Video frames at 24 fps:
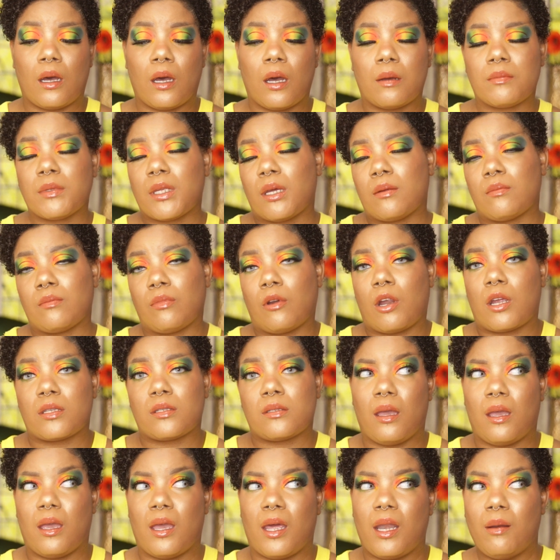I'm not
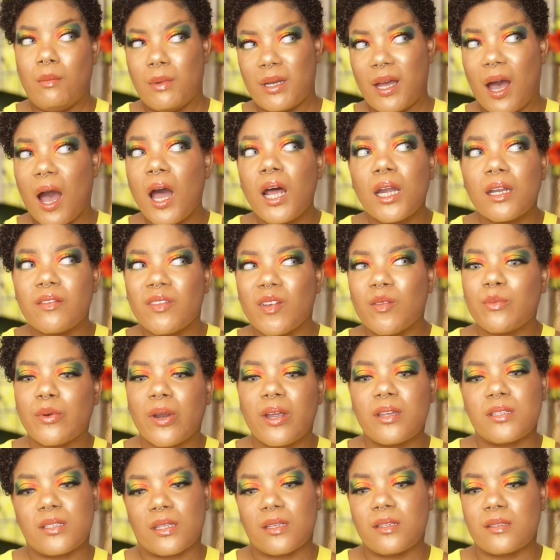impressed. And I'm kind of
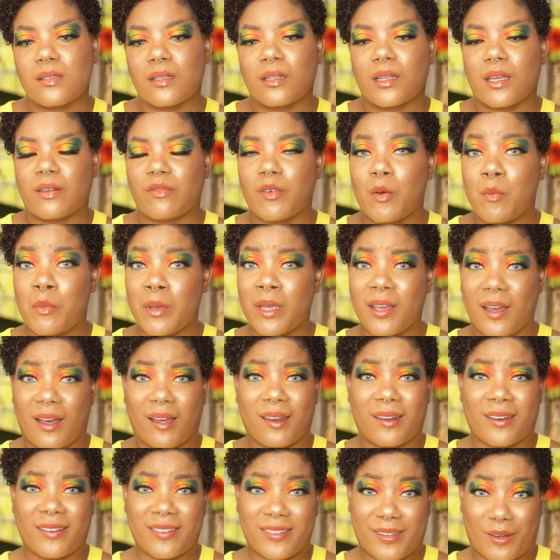impressed easily. If I'm being
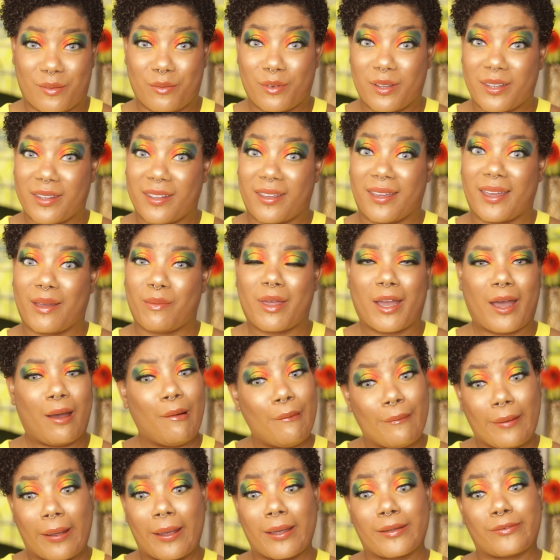honest, I really am. Like, I
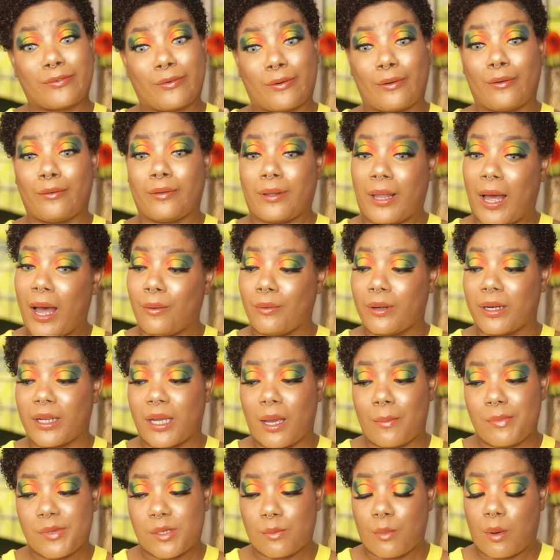don't ask for a whole lot when it
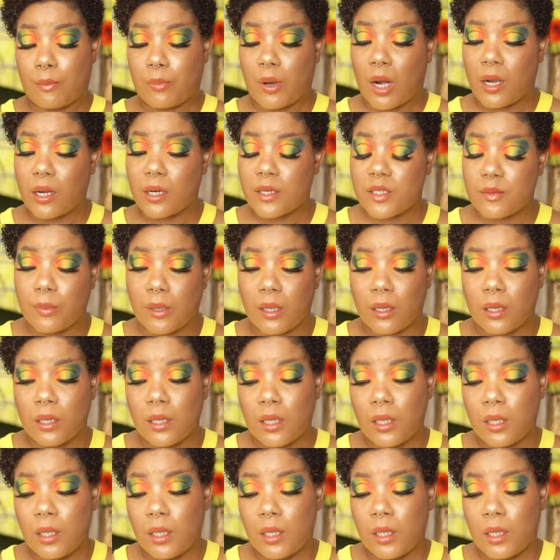comes to my products, but